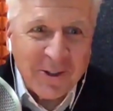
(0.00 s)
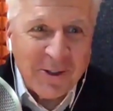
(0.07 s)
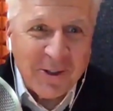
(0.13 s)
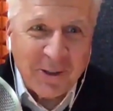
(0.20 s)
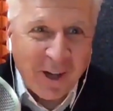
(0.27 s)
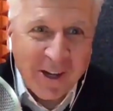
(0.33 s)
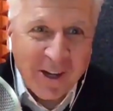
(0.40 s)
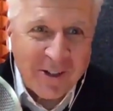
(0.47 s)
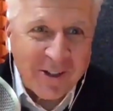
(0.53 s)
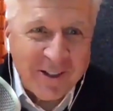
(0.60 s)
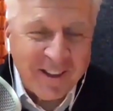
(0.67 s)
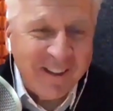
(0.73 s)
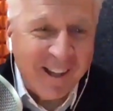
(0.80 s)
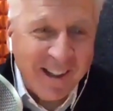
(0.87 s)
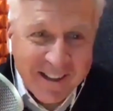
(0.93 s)
instructions
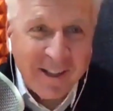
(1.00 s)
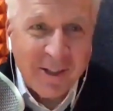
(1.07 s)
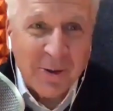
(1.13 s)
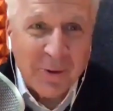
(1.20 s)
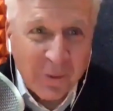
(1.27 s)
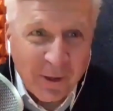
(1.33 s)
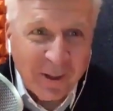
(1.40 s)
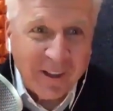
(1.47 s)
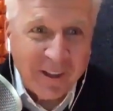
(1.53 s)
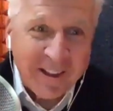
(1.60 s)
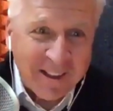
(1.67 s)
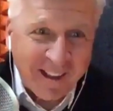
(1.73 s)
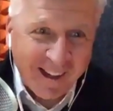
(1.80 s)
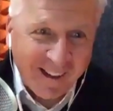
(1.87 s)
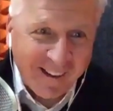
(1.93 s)
unless it is really
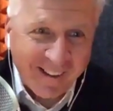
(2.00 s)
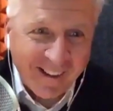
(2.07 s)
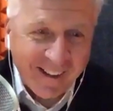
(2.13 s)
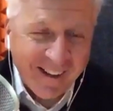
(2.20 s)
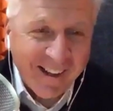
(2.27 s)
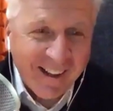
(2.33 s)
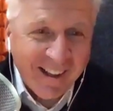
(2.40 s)
scary.